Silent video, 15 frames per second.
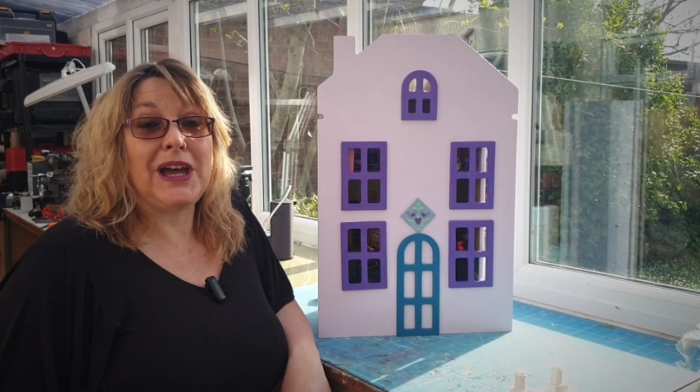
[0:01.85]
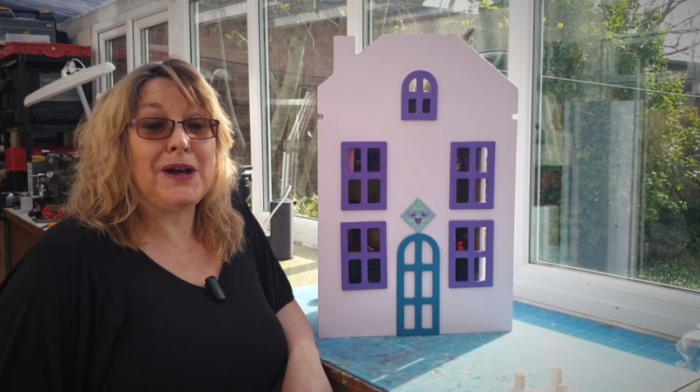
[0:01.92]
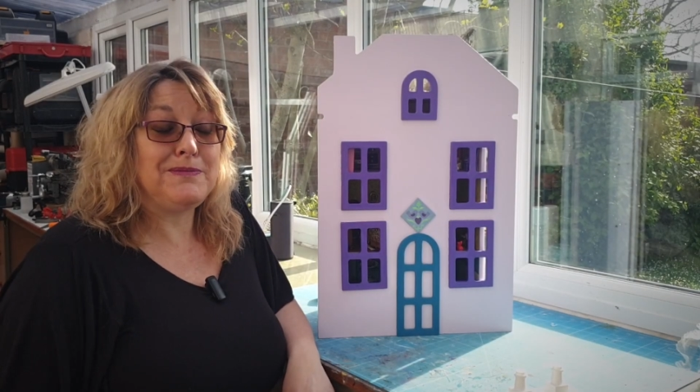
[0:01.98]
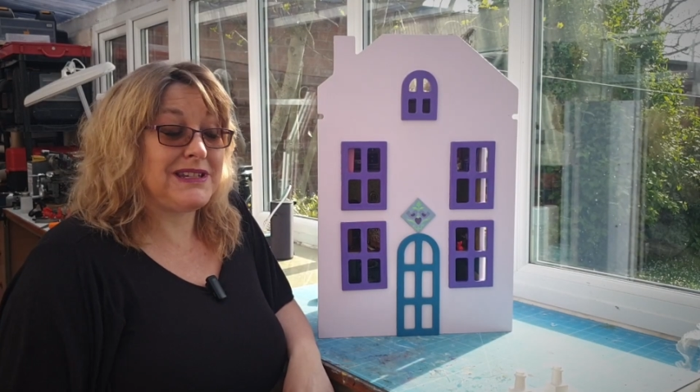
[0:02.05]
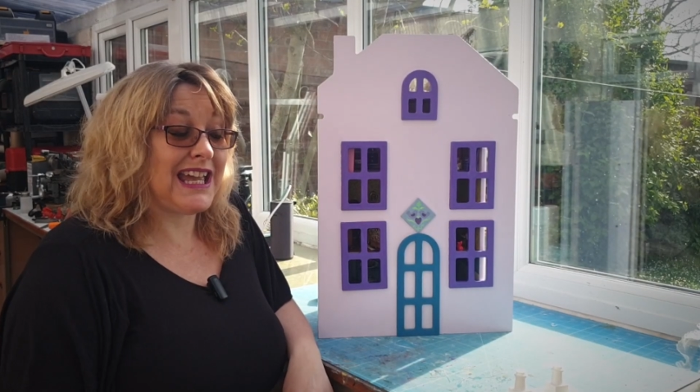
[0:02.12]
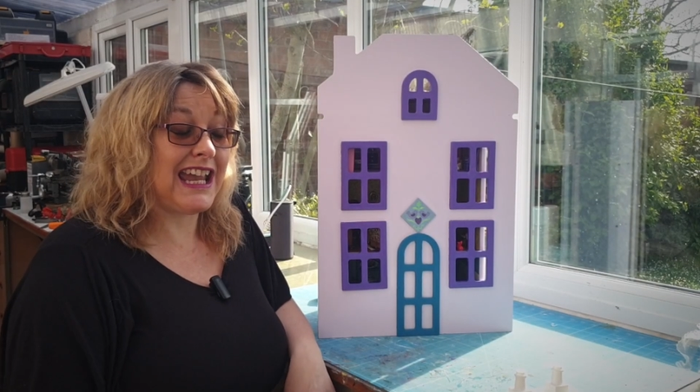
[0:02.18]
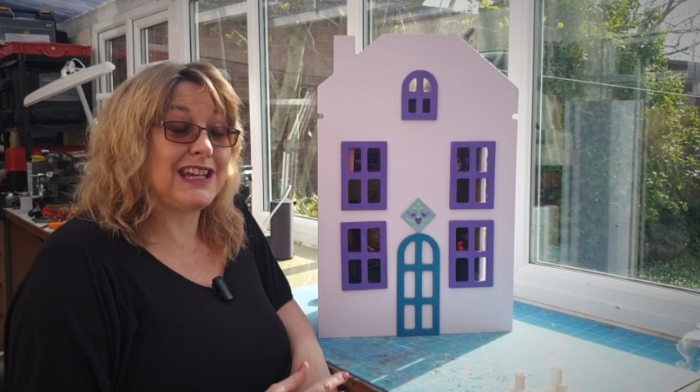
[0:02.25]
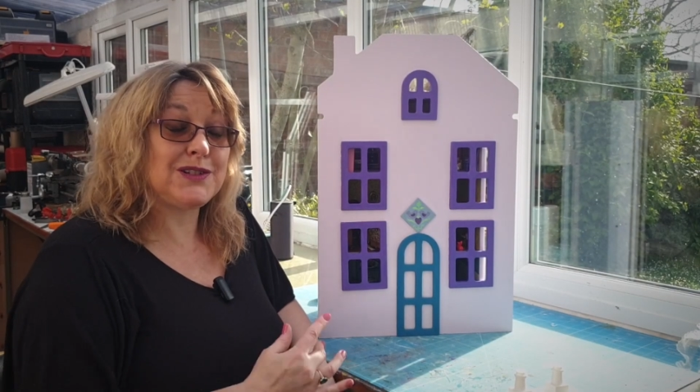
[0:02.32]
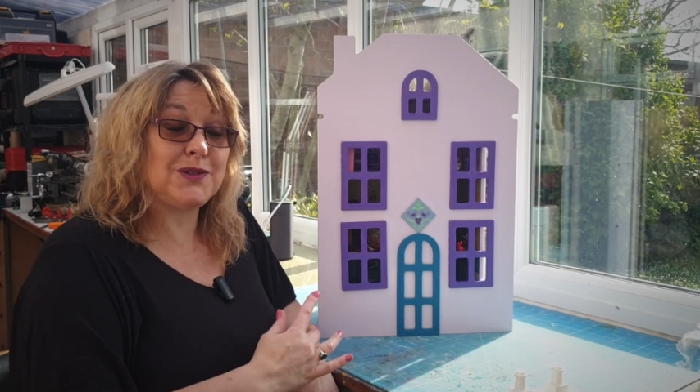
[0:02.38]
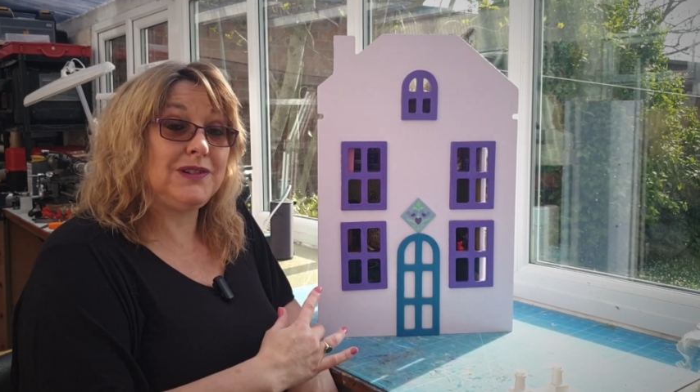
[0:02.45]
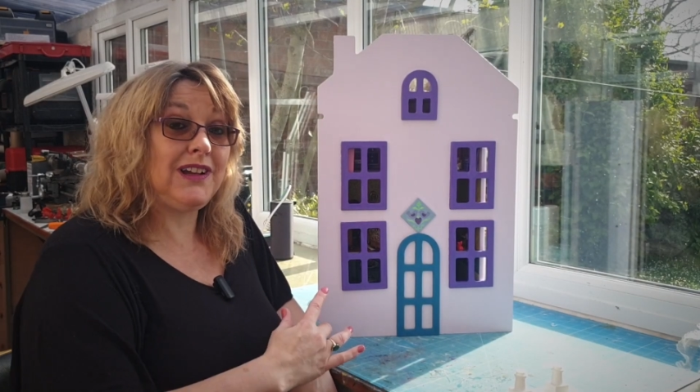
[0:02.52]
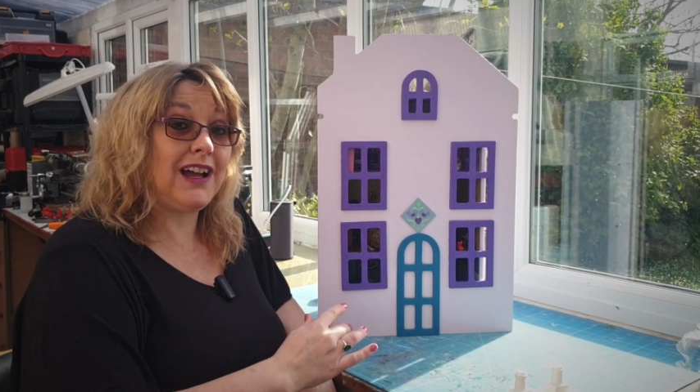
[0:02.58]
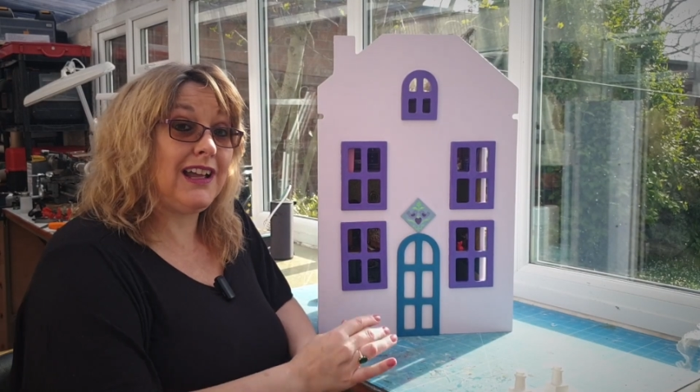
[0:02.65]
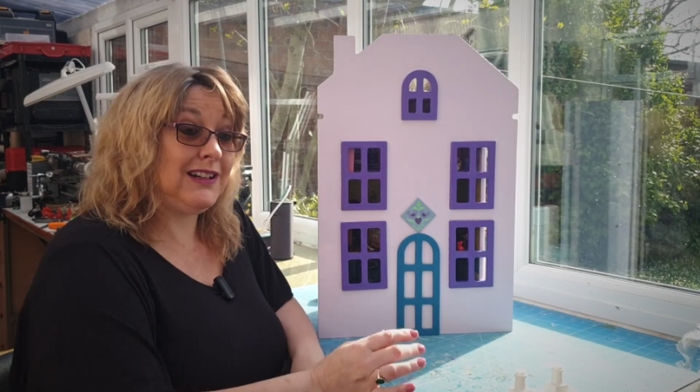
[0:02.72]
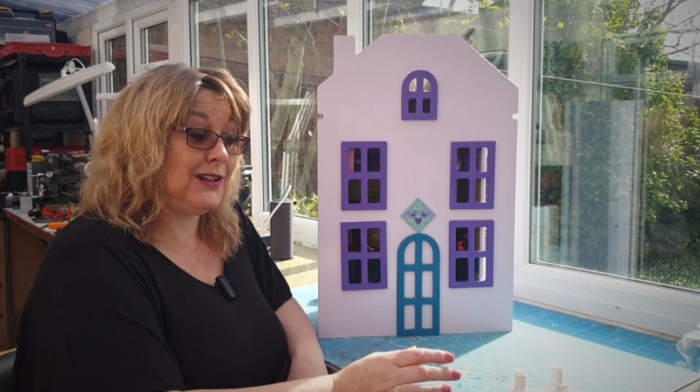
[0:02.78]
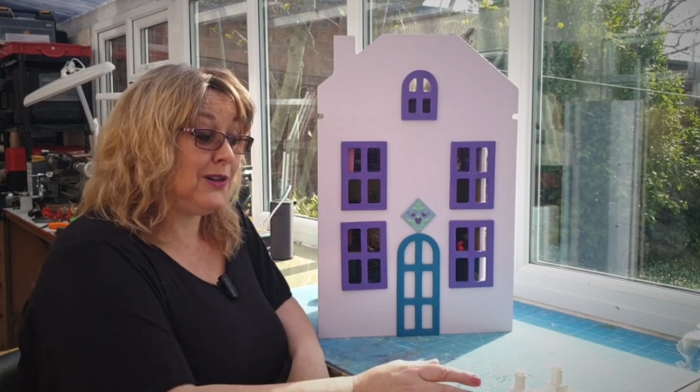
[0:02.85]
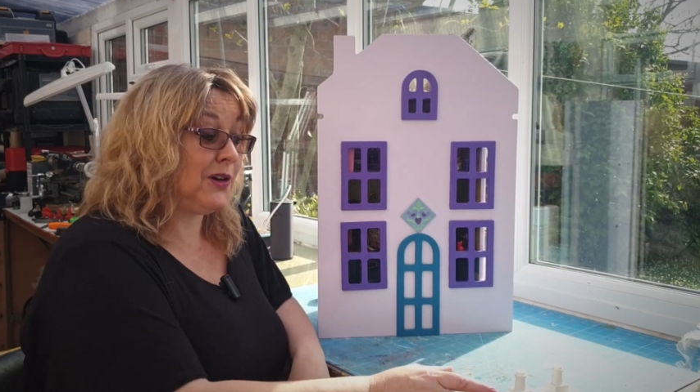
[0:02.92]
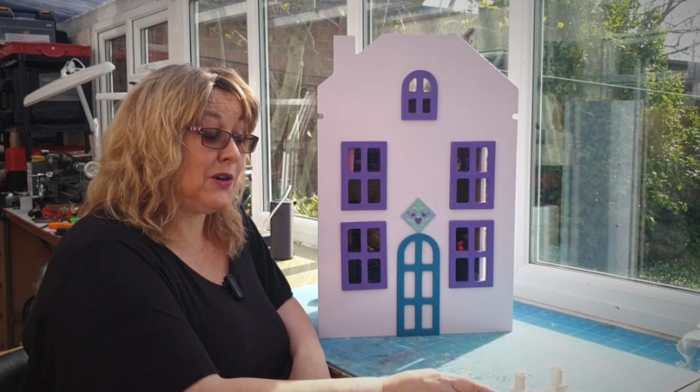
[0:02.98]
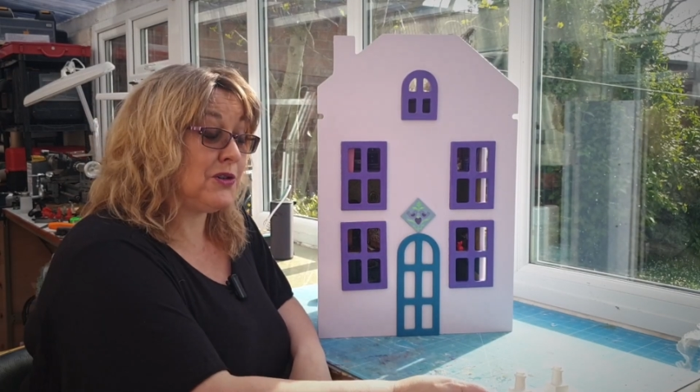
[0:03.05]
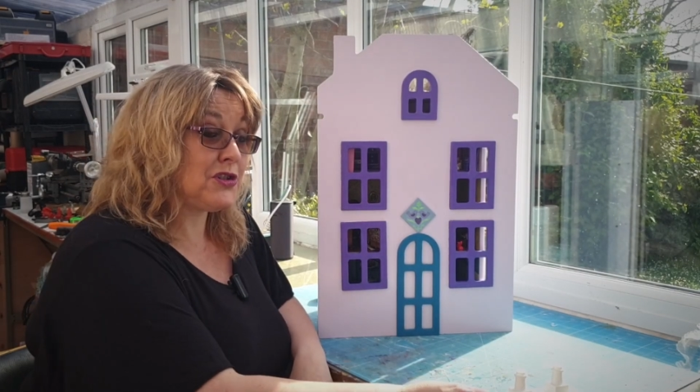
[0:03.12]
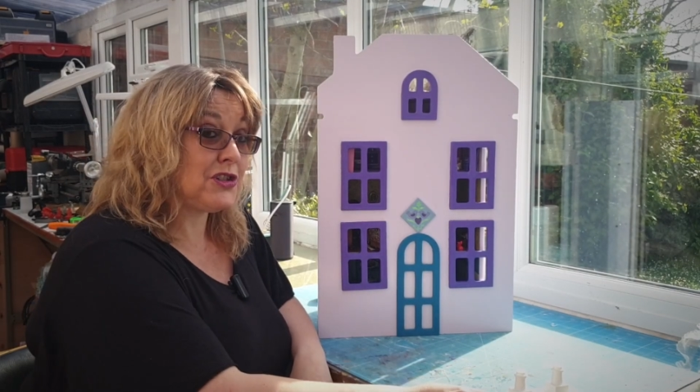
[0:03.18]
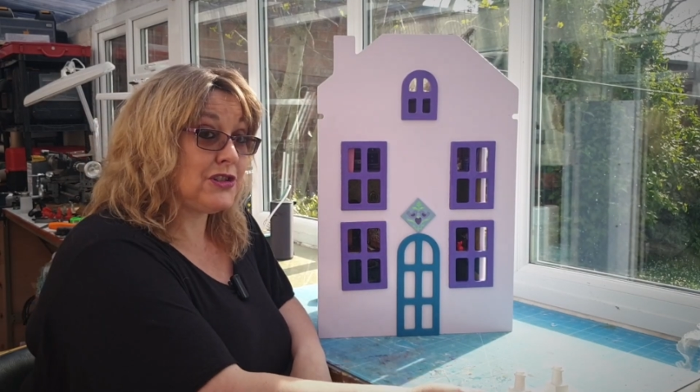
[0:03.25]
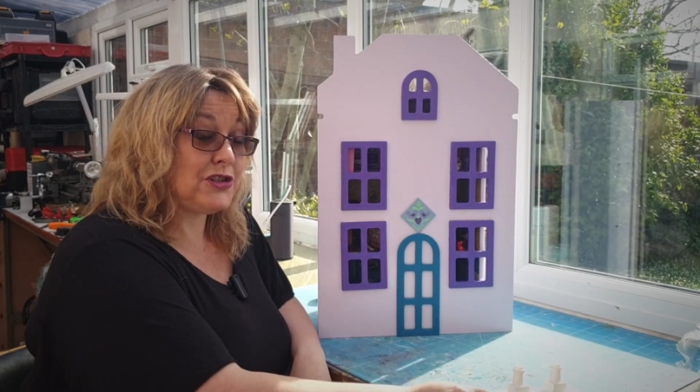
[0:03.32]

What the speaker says: update on Lilac Lodge